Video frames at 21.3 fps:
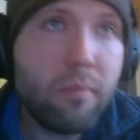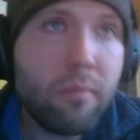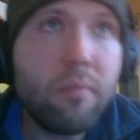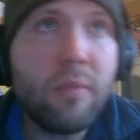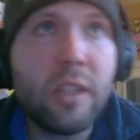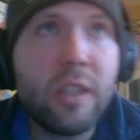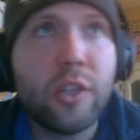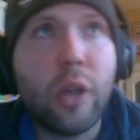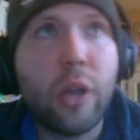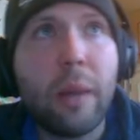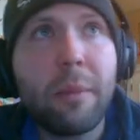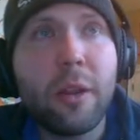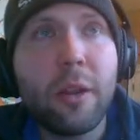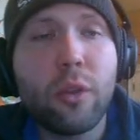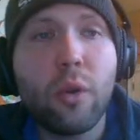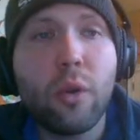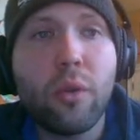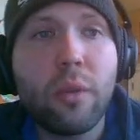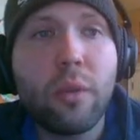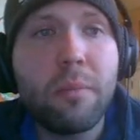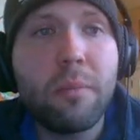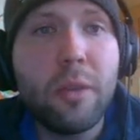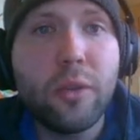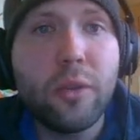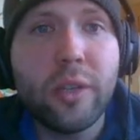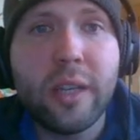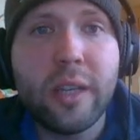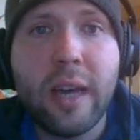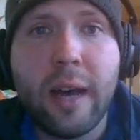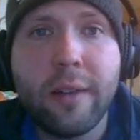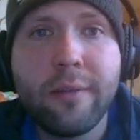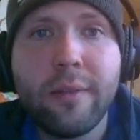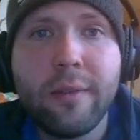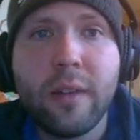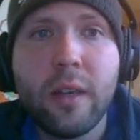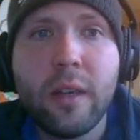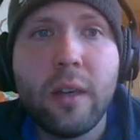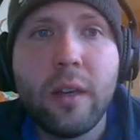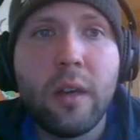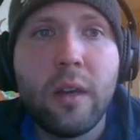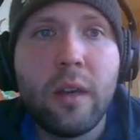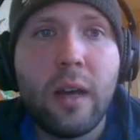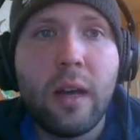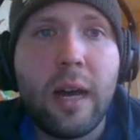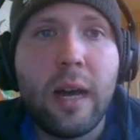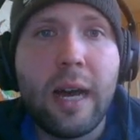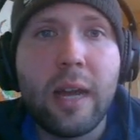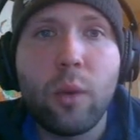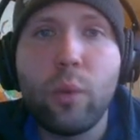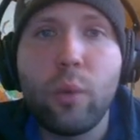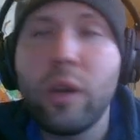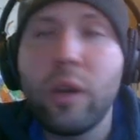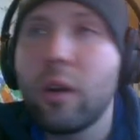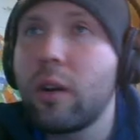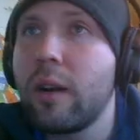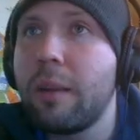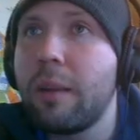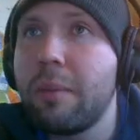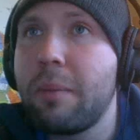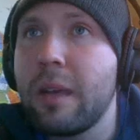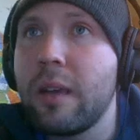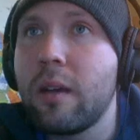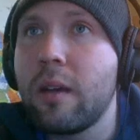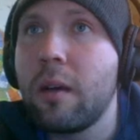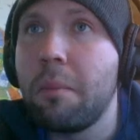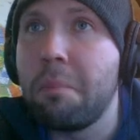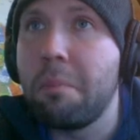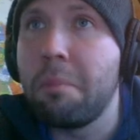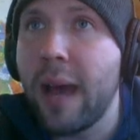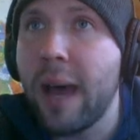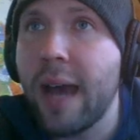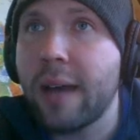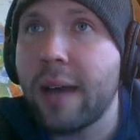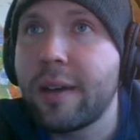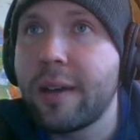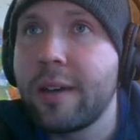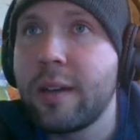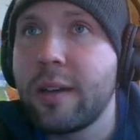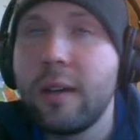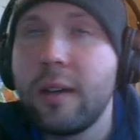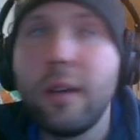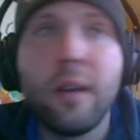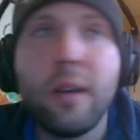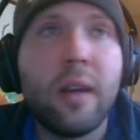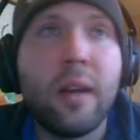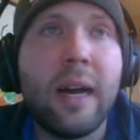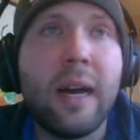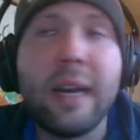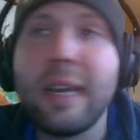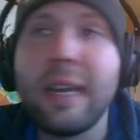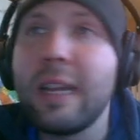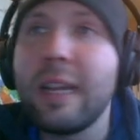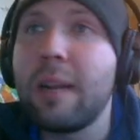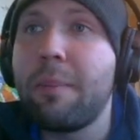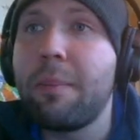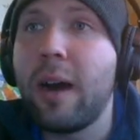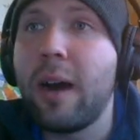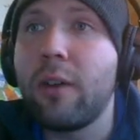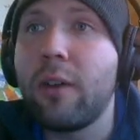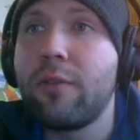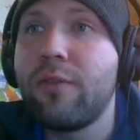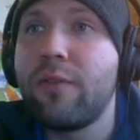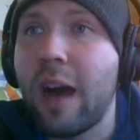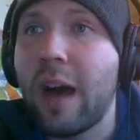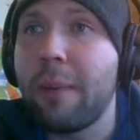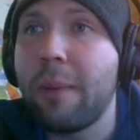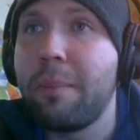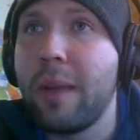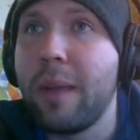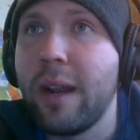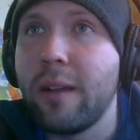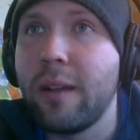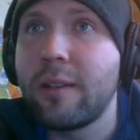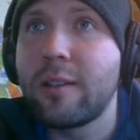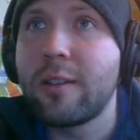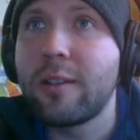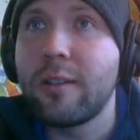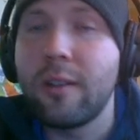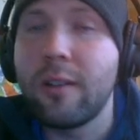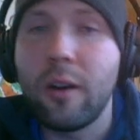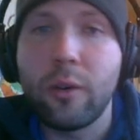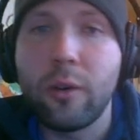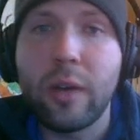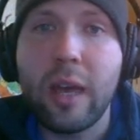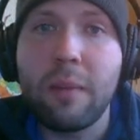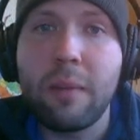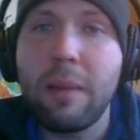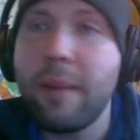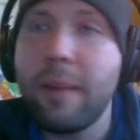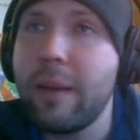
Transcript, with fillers: So I'm going to throw the music on, uh, and we're going to be back uh, in about five minutes. Okay? Maybe a